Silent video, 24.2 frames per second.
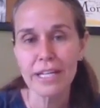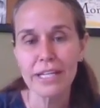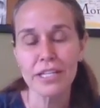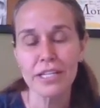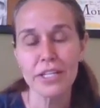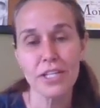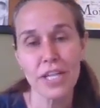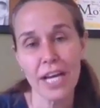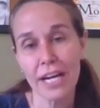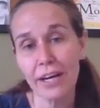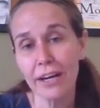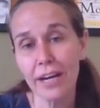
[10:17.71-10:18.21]

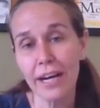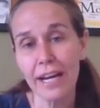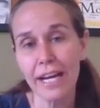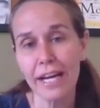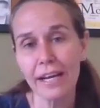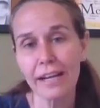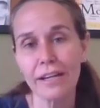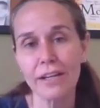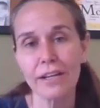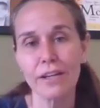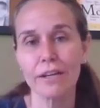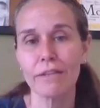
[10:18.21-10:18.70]

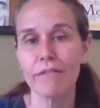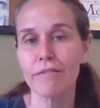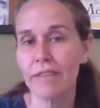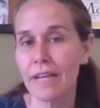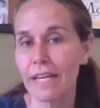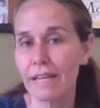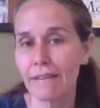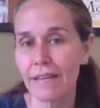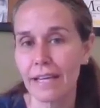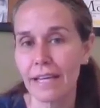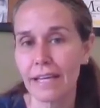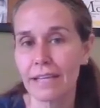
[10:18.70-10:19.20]
sharing your
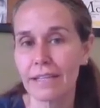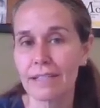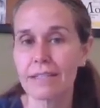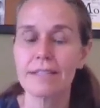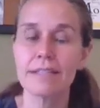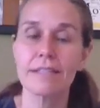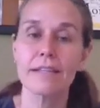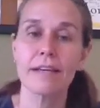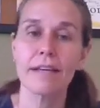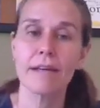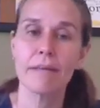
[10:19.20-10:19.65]
feelings,